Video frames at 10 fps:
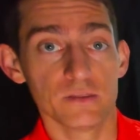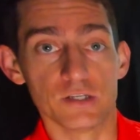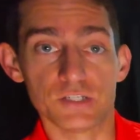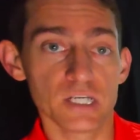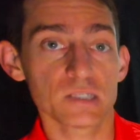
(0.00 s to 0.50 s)

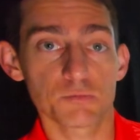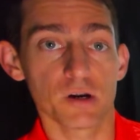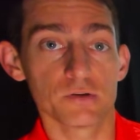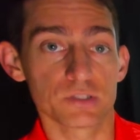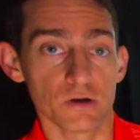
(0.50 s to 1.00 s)
The GS
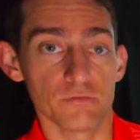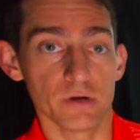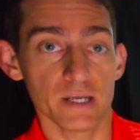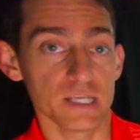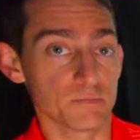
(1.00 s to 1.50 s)
Pro
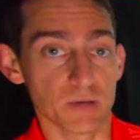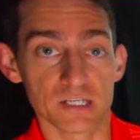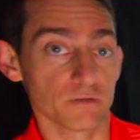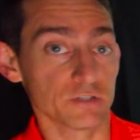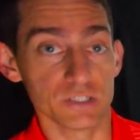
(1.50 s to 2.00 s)
software is
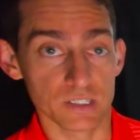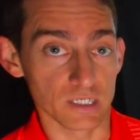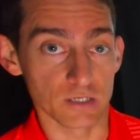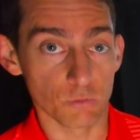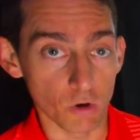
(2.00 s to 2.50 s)
based off a
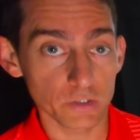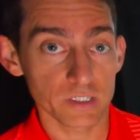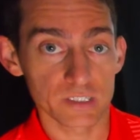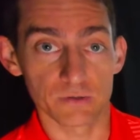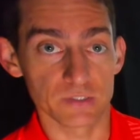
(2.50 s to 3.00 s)
GC Quad,
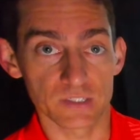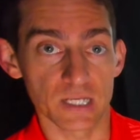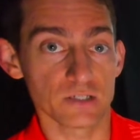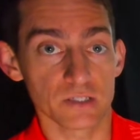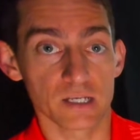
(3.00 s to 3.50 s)
so it's
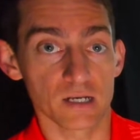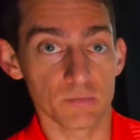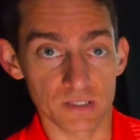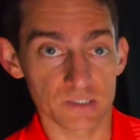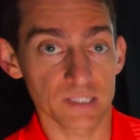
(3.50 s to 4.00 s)
essentially going to
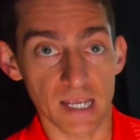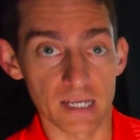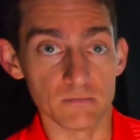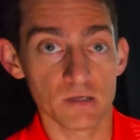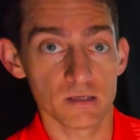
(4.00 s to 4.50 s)
be the
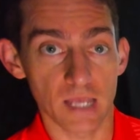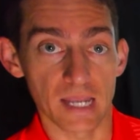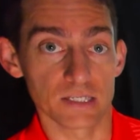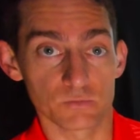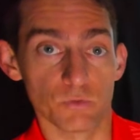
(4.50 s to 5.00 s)
same
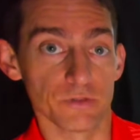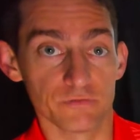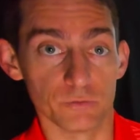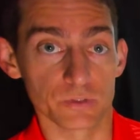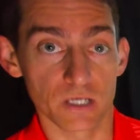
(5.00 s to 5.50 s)
as what the
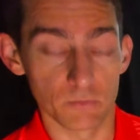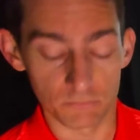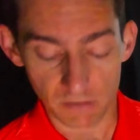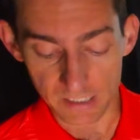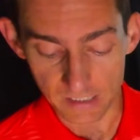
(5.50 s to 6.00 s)
Foresight
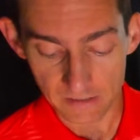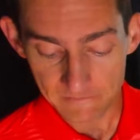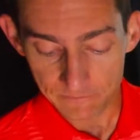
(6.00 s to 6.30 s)
would read.